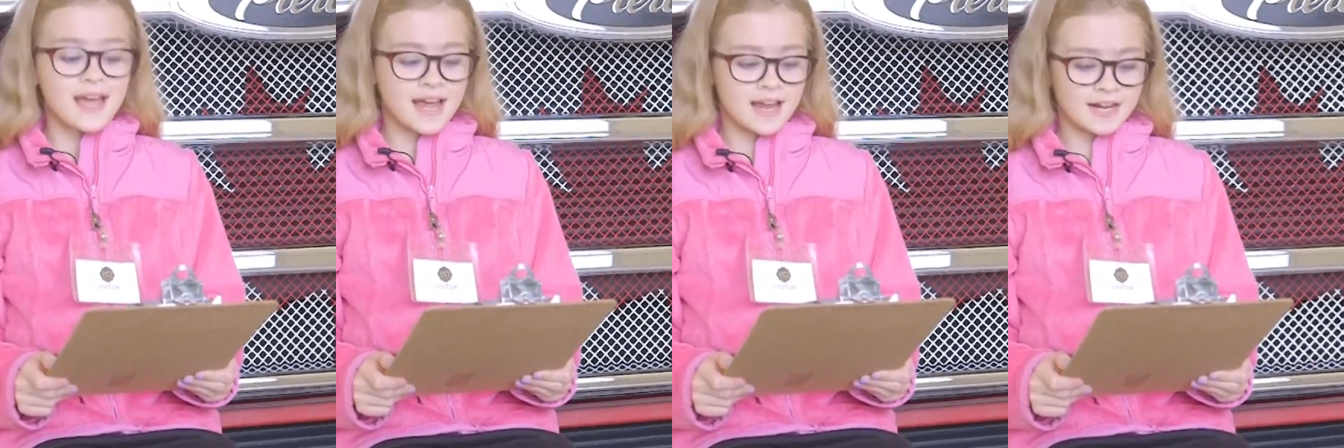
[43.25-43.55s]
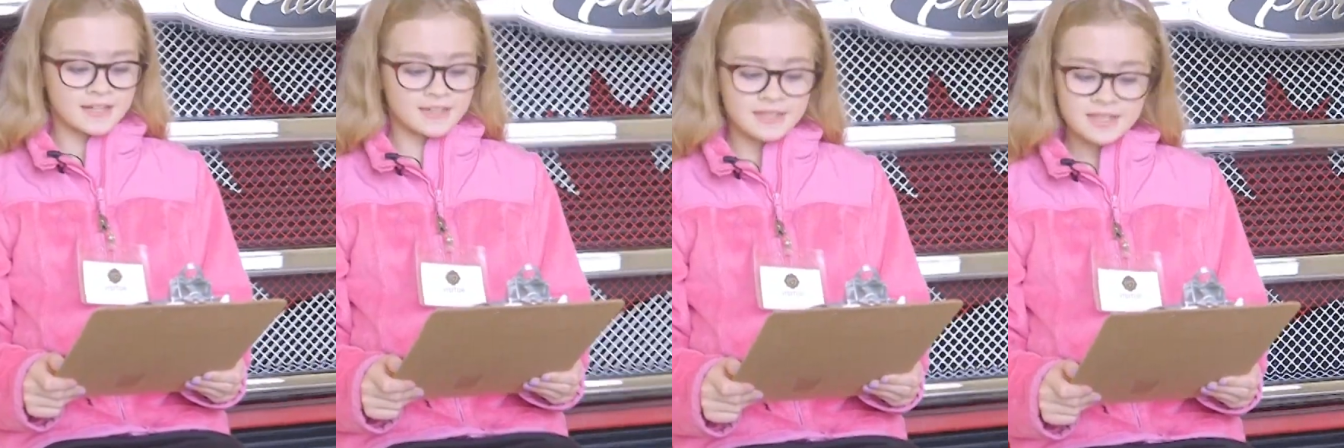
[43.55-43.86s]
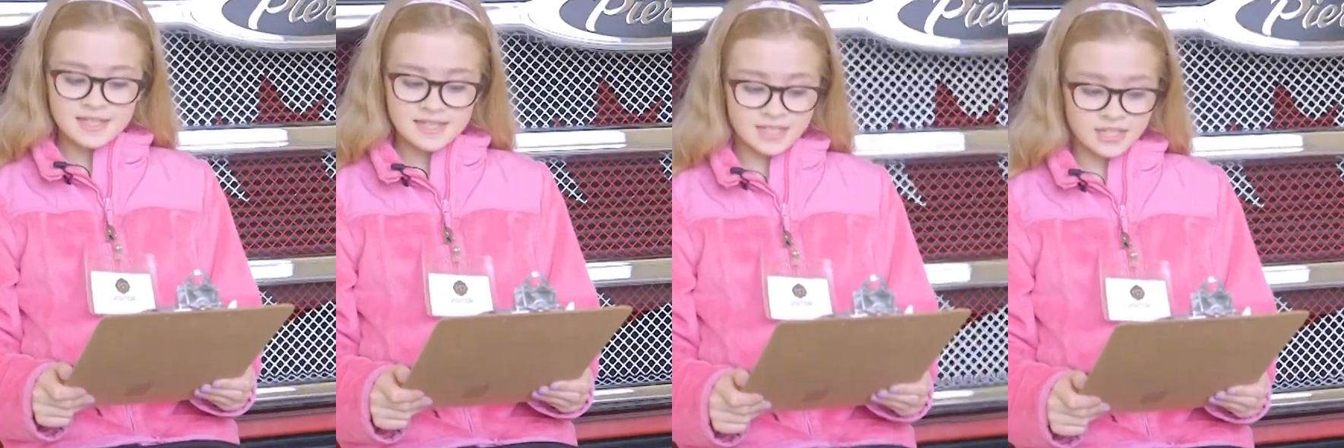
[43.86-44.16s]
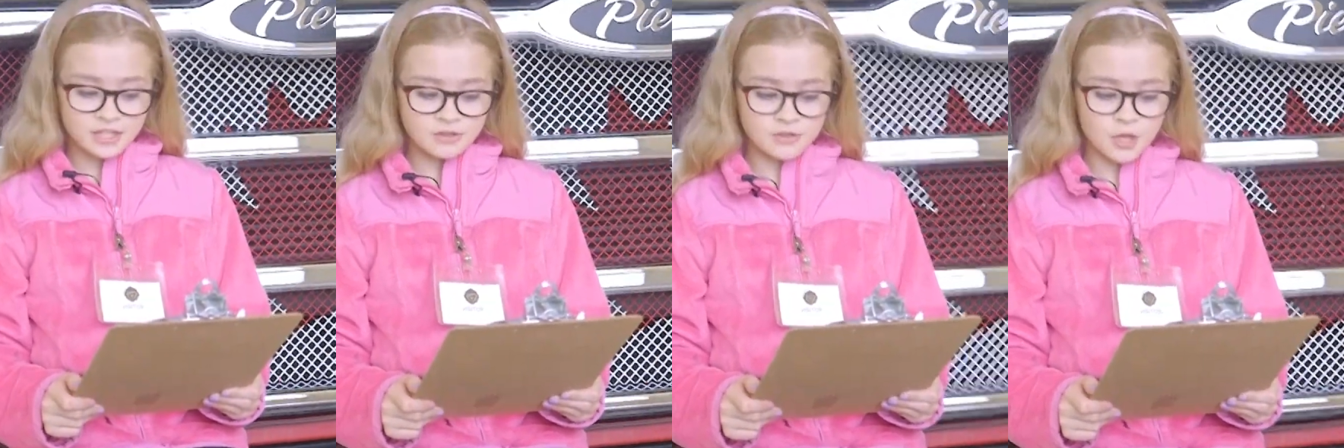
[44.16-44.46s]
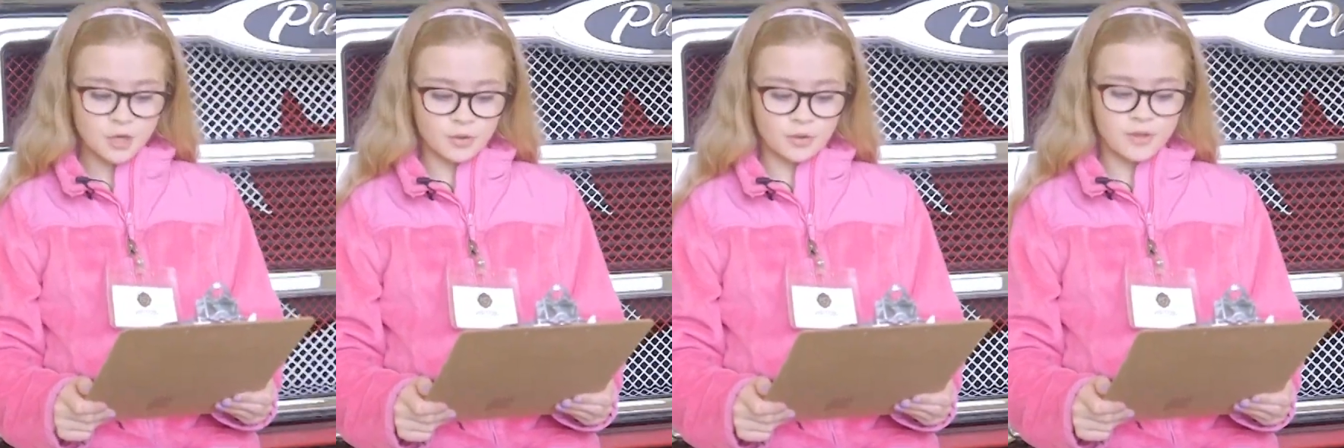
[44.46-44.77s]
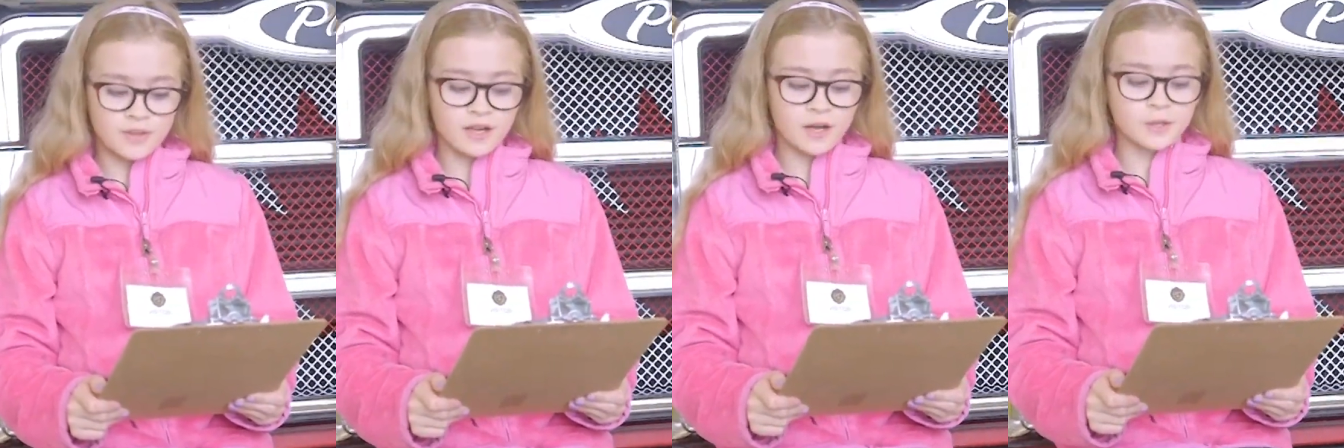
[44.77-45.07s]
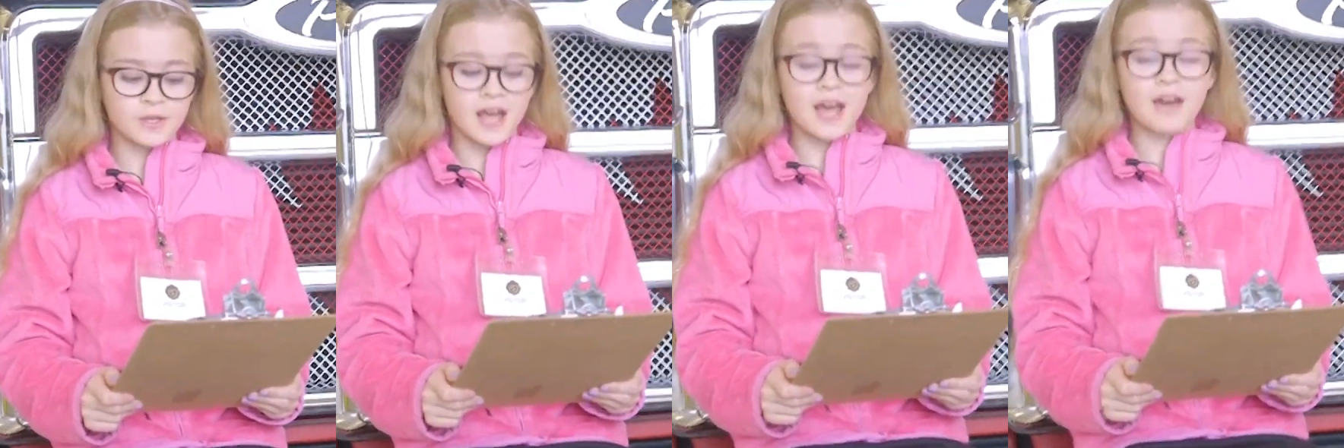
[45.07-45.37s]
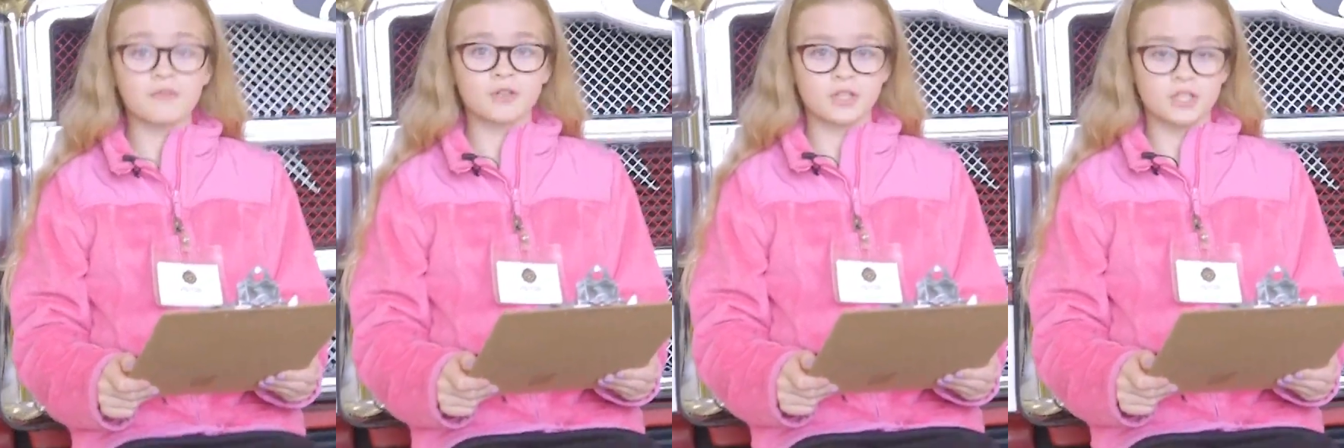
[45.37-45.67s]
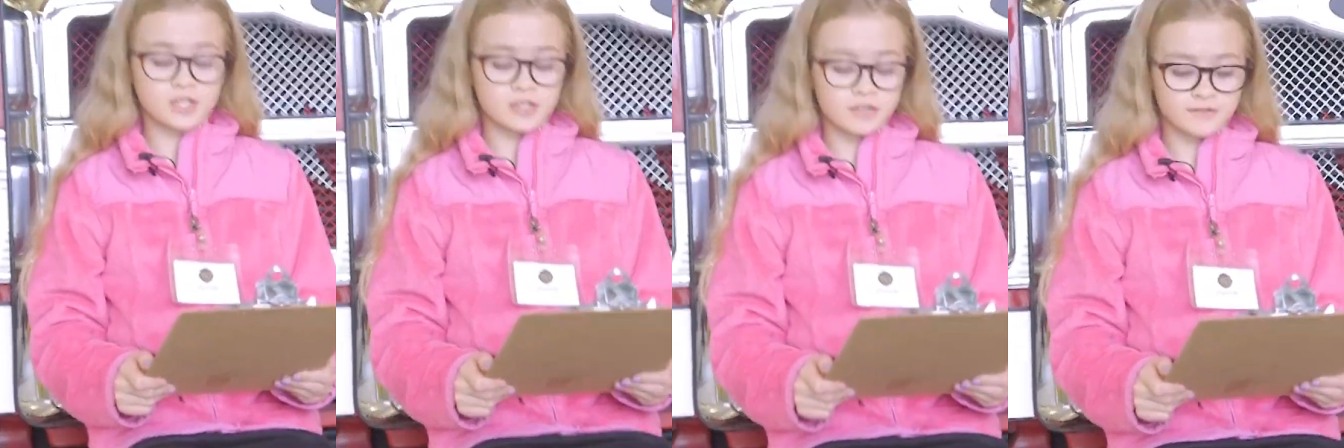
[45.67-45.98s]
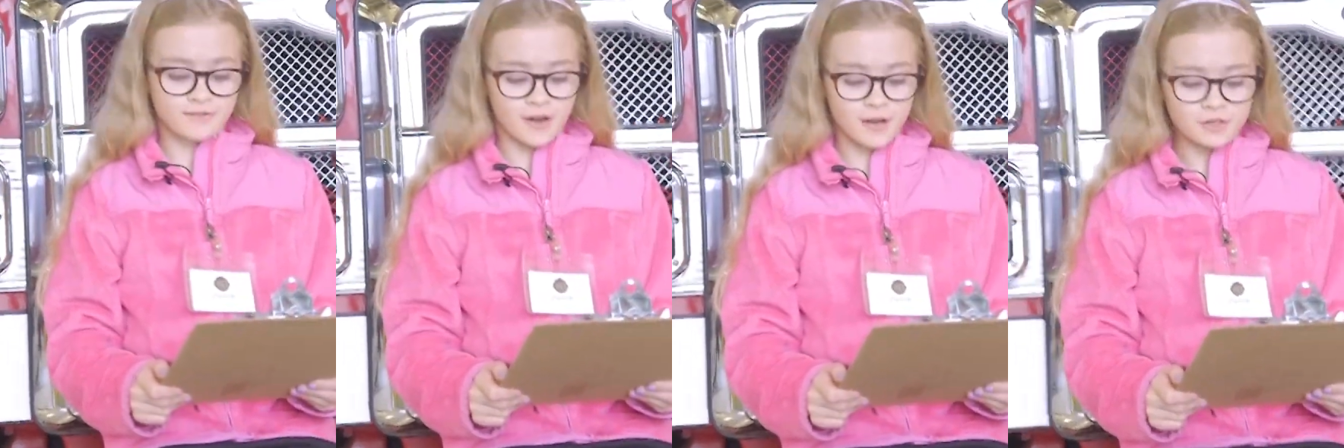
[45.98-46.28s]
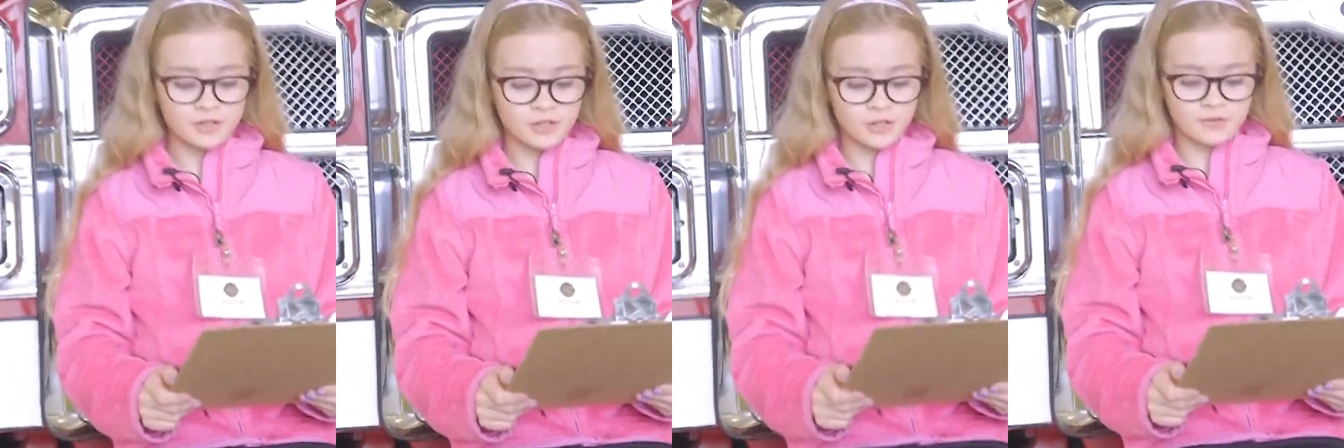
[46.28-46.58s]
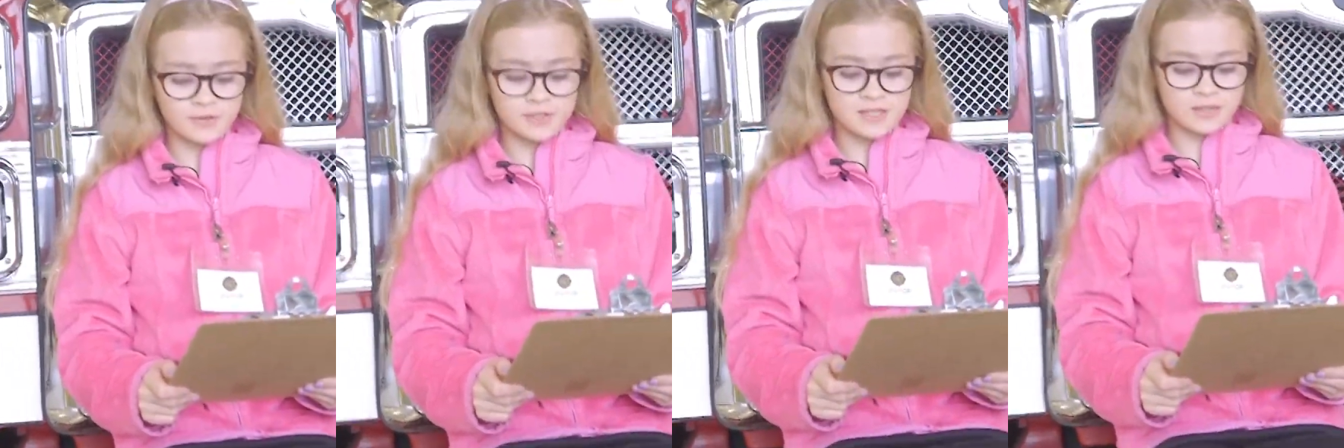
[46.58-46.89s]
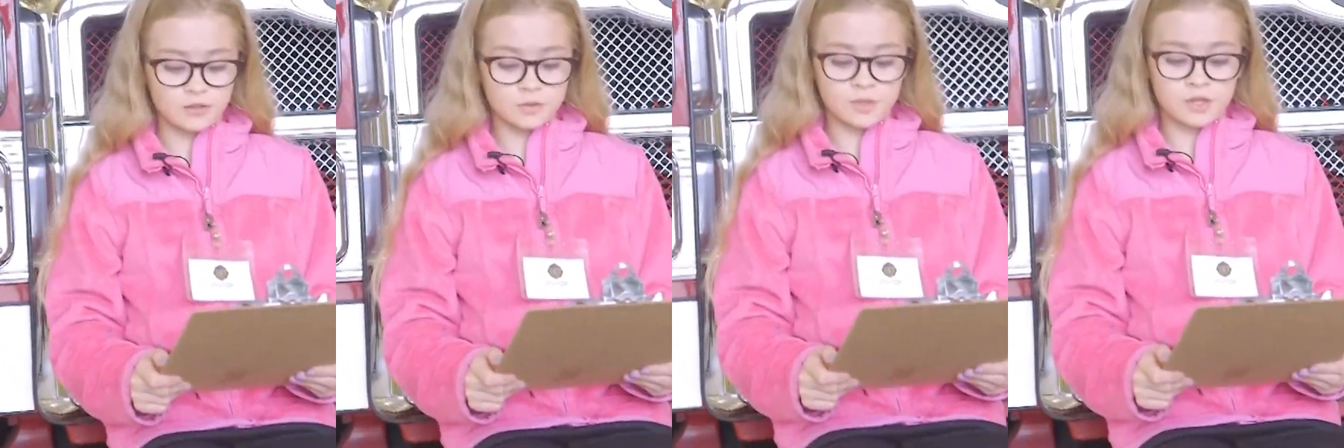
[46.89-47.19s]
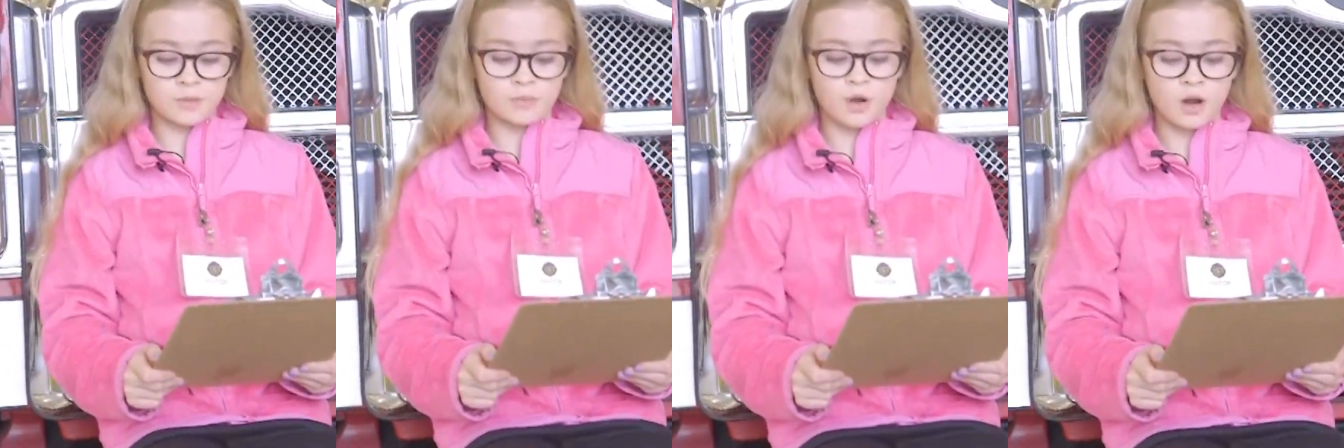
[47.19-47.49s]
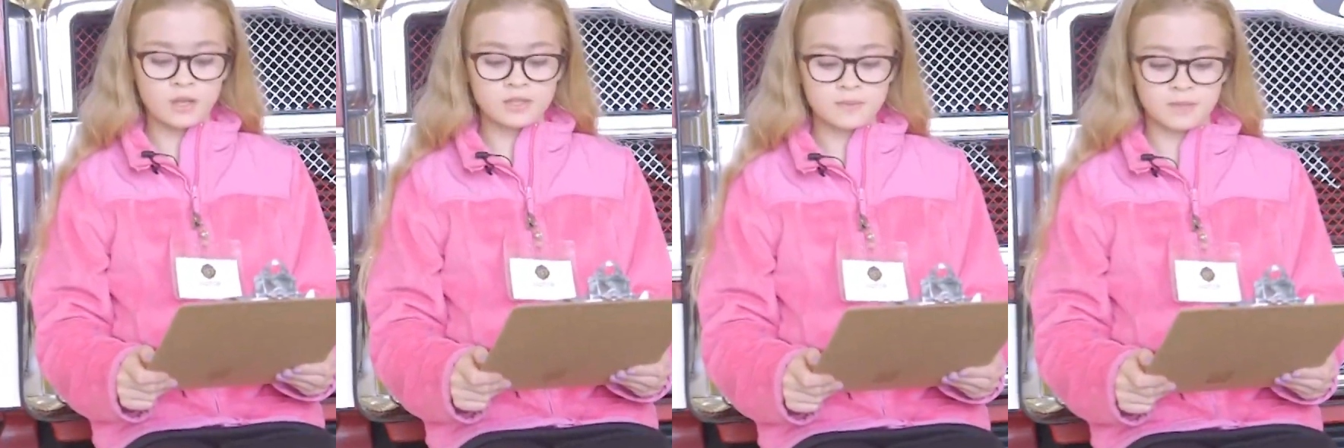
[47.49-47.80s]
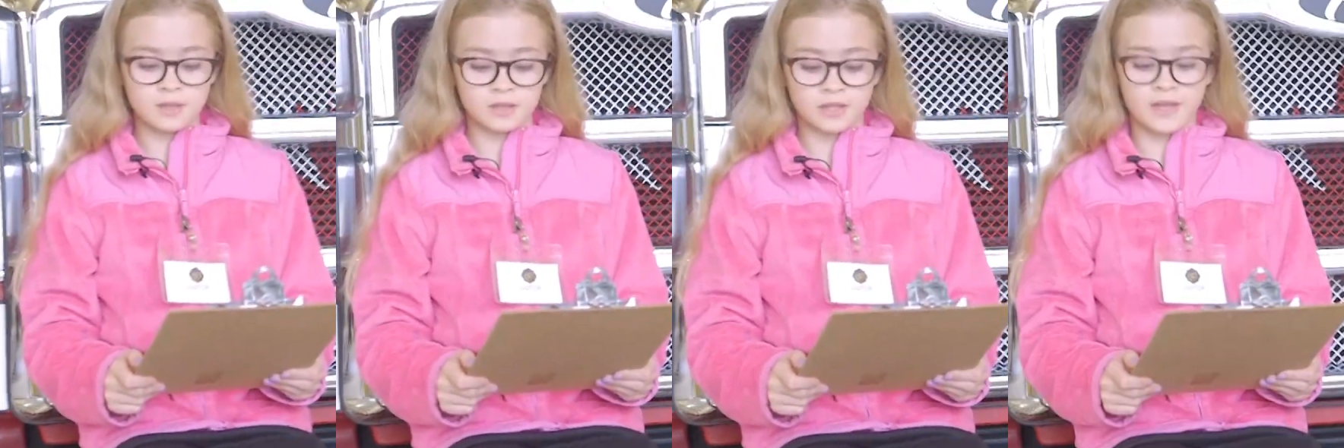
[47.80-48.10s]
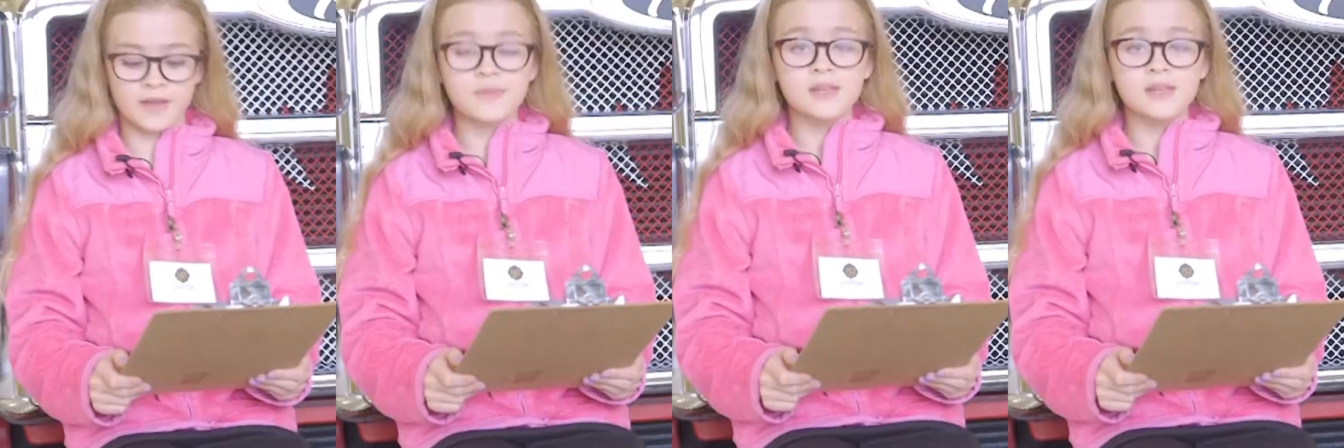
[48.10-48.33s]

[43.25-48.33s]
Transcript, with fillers: And did you know that on average, the fire service deals with approximately